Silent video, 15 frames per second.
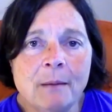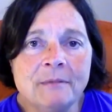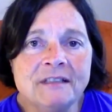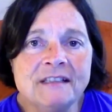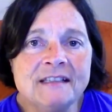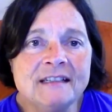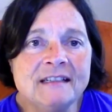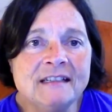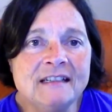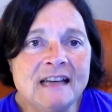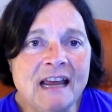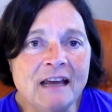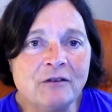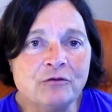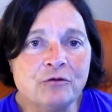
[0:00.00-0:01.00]
Robinson
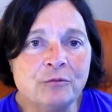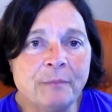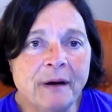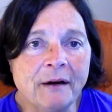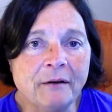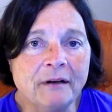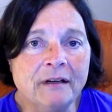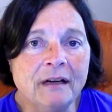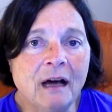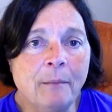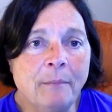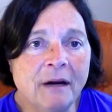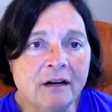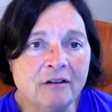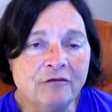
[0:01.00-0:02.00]
and Andrew Barron, a
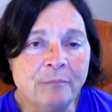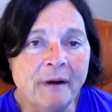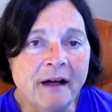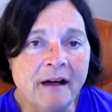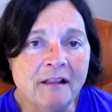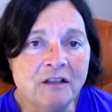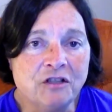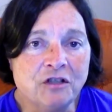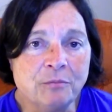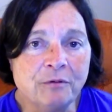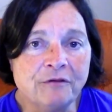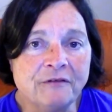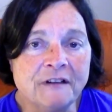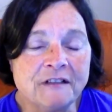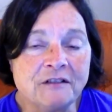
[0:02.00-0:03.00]
pair of biology
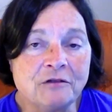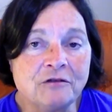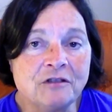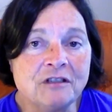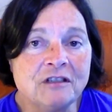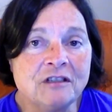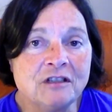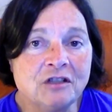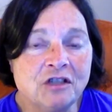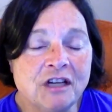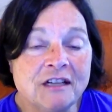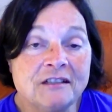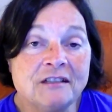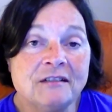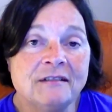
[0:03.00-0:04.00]
professors,
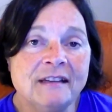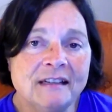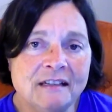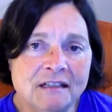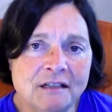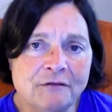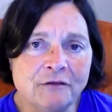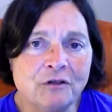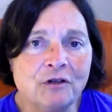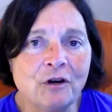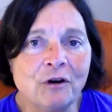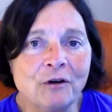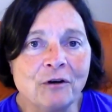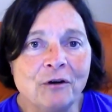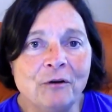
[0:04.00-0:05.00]
suggest in a different
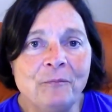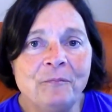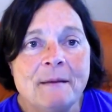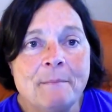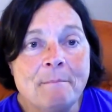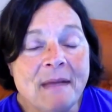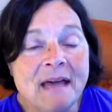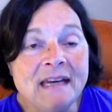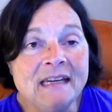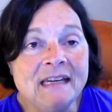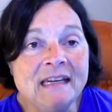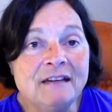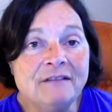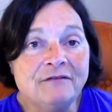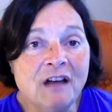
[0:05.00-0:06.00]
article that
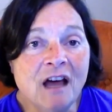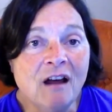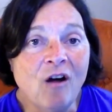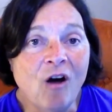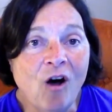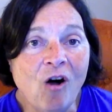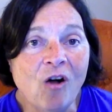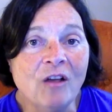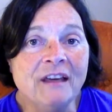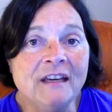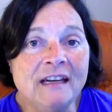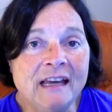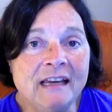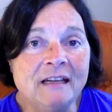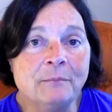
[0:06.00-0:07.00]
many, if not all,
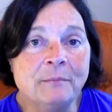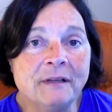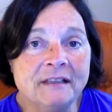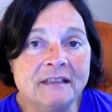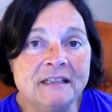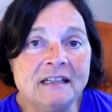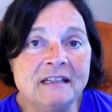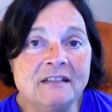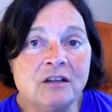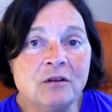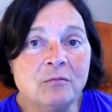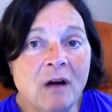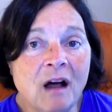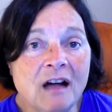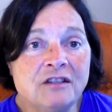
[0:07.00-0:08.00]
innate abilities
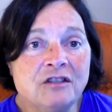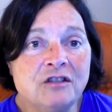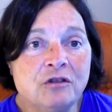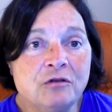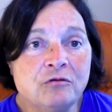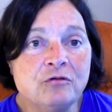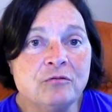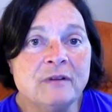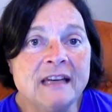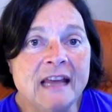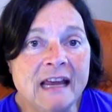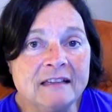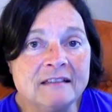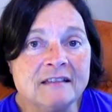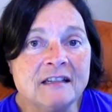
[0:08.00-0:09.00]
arise due to an
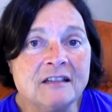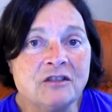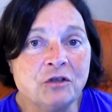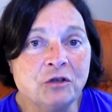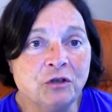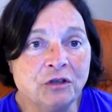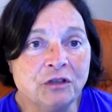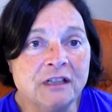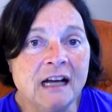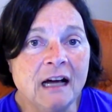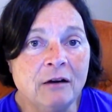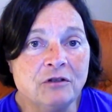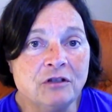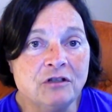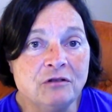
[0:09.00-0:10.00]
ancestor learning
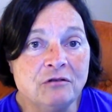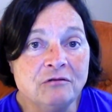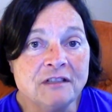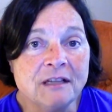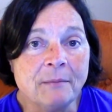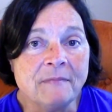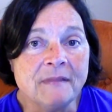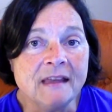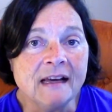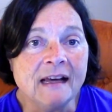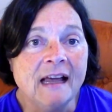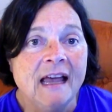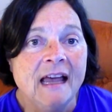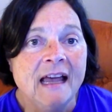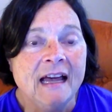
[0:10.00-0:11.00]
how to do something
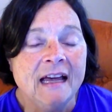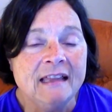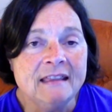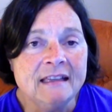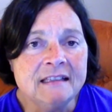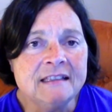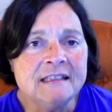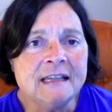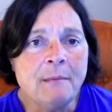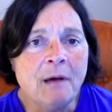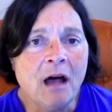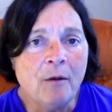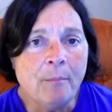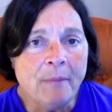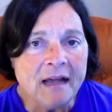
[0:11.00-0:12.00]
and then
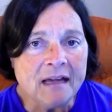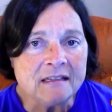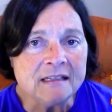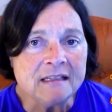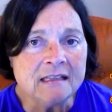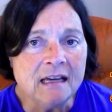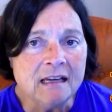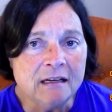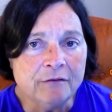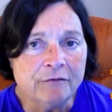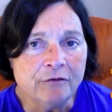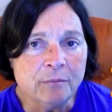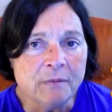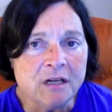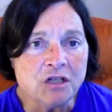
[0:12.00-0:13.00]
somehow passing that
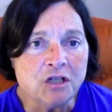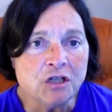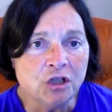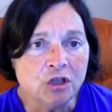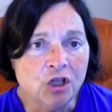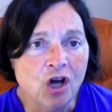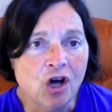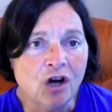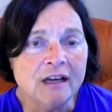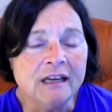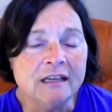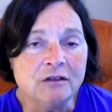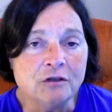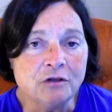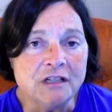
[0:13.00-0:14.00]
information along
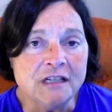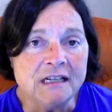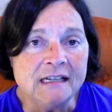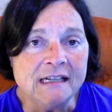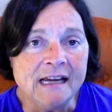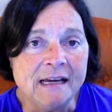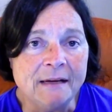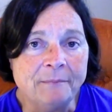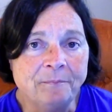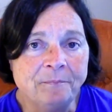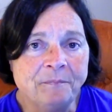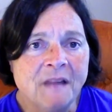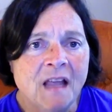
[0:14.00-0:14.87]
in their DNA.